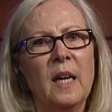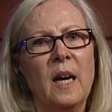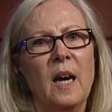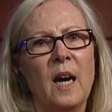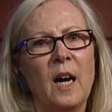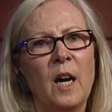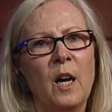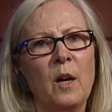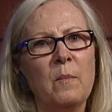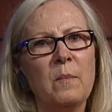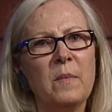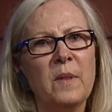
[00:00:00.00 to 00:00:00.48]

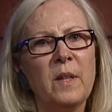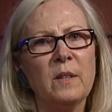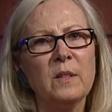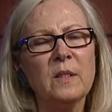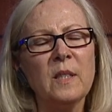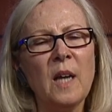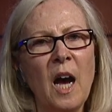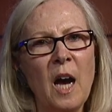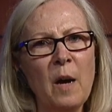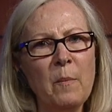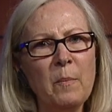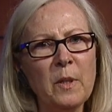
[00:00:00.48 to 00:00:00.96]
Um, their
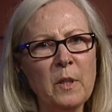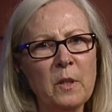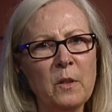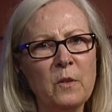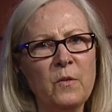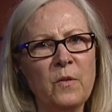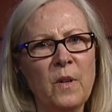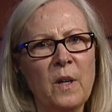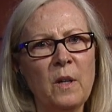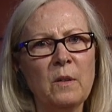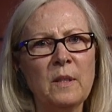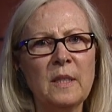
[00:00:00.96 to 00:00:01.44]
topical
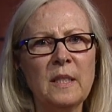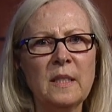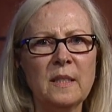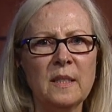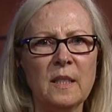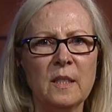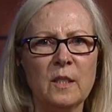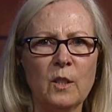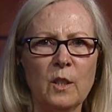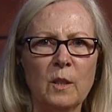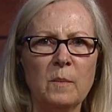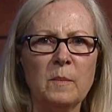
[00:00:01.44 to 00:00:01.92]
focus
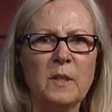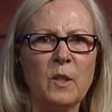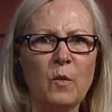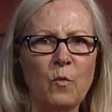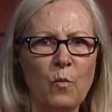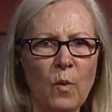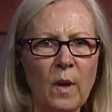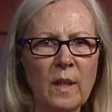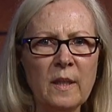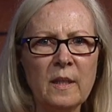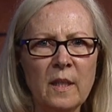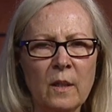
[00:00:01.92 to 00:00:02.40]
in terms of
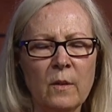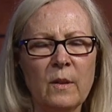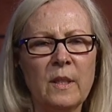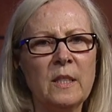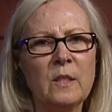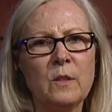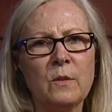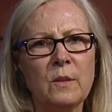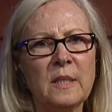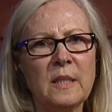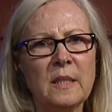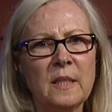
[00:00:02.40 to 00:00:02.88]
what they're
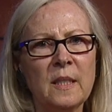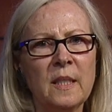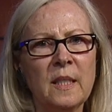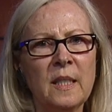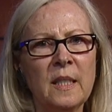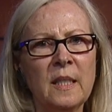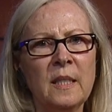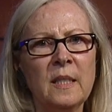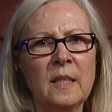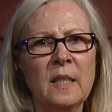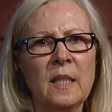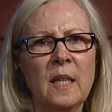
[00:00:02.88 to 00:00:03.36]
interested
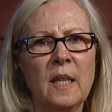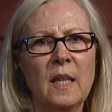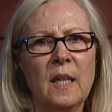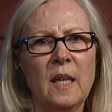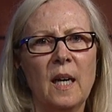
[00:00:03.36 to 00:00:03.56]
in,